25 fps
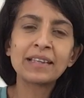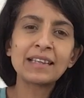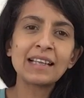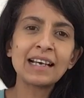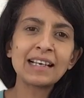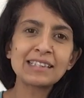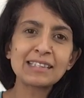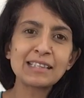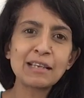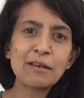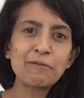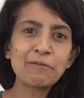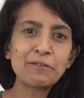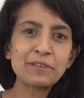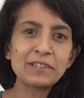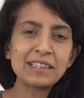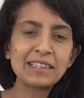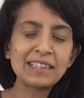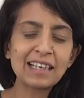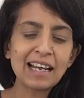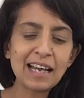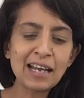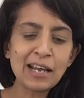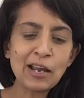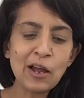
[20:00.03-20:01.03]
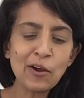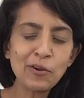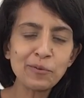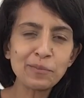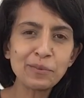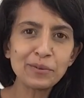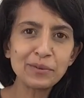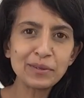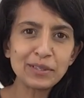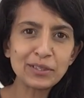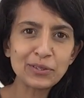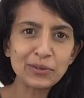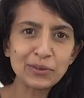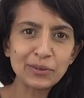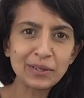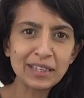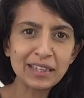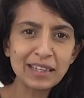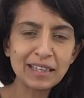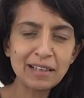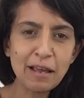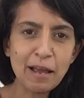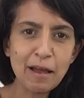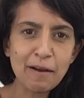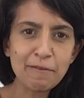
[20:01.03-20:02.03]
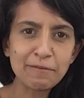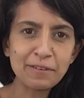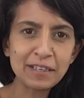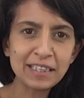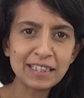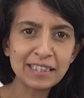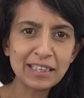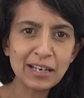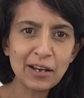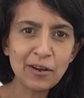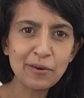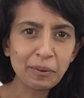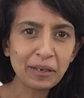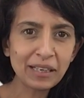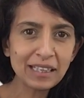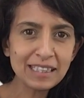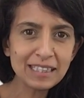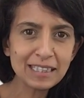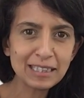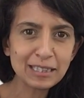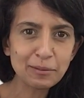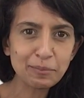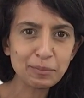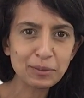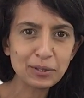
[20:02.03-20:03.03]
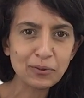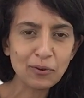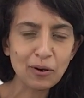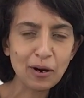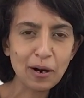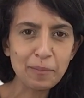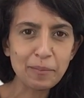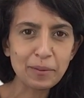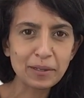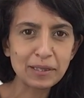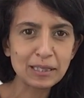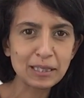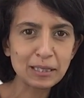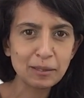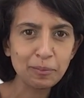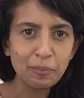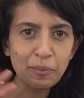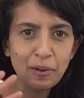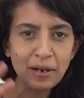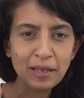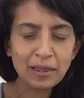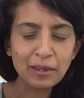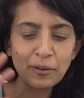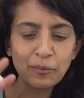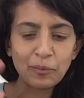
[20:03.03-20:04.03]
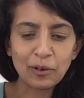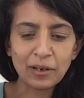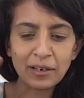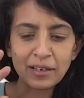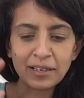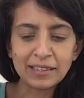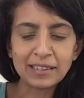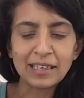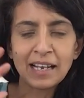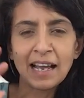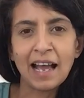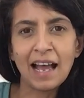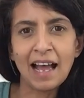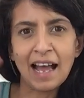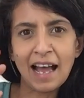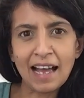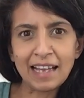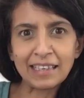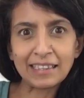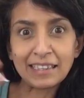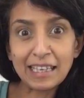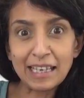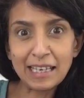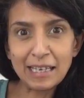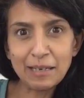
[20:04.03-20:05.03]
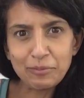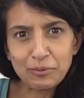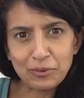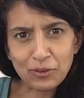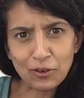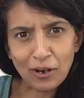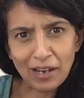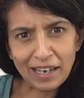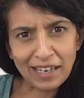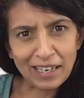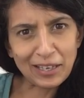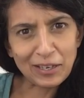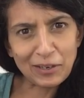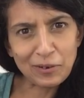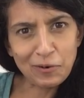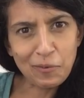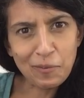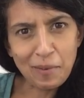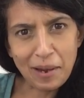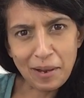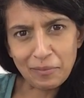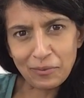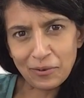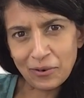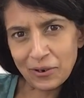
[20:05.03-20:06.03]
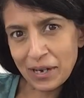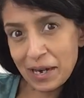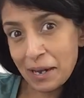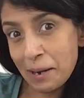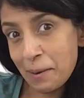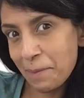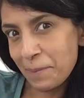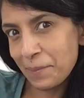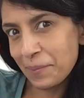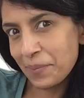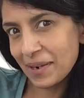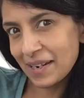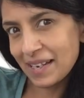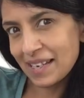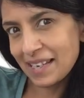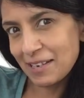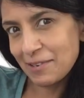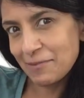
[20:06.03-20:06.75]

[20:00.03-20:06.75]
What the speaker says: that's it for today. Hope you enjoyed the video. Please subscribe and spread the word and keep training your memory. Bye.